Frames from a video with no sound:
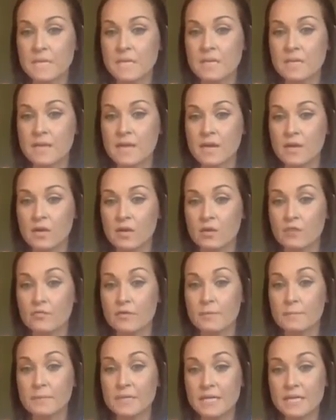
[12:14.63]
Now, for
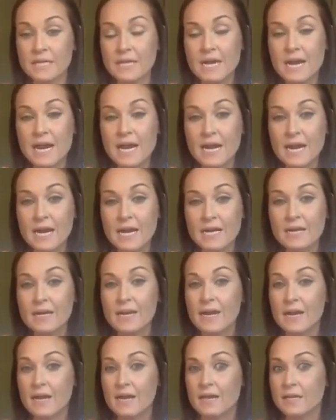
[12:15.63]
me, I
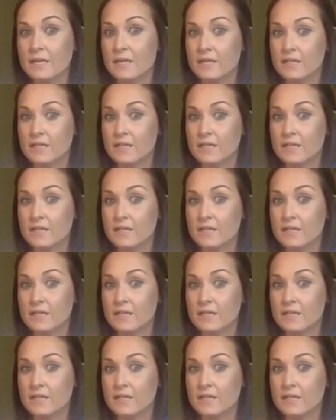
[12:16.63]
had an